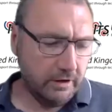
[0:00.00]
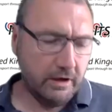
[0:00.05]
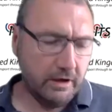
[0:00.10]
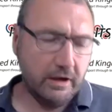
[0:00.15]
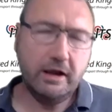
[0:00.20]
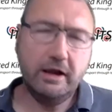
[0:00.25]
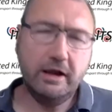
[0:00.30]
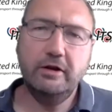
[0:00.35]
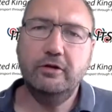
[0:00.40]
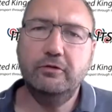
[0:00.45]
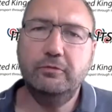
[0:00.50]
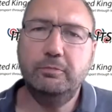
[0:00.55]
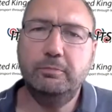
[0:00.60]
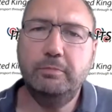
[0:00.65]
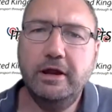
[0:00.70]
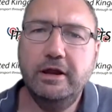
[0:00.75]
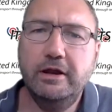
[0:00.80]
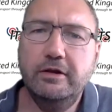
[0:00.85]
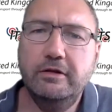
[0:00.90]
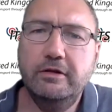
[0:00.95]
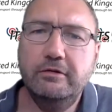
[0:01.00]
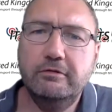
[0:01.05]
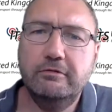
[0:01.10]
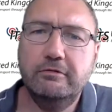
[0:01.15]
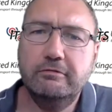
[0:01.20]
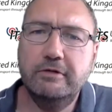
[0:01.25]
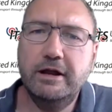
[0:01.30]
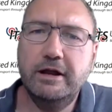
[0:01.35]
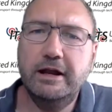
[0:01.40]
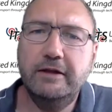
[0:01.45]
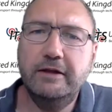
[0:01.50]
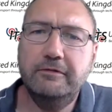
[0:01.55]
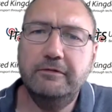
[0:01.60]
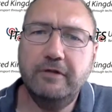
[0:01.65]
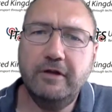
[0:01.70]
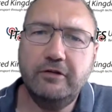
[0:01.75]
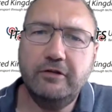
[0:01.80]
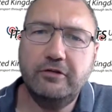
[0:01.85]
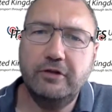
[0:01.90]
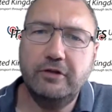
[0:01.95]
it has been really
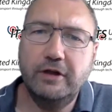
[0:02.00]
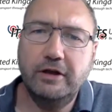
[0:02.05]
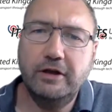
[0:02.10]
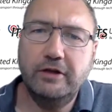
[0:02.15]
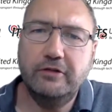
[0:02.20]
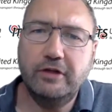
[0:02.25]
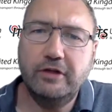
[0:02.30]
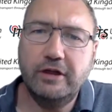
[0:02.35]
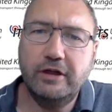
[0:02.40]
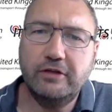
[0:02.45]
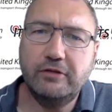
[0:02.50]
fascinating.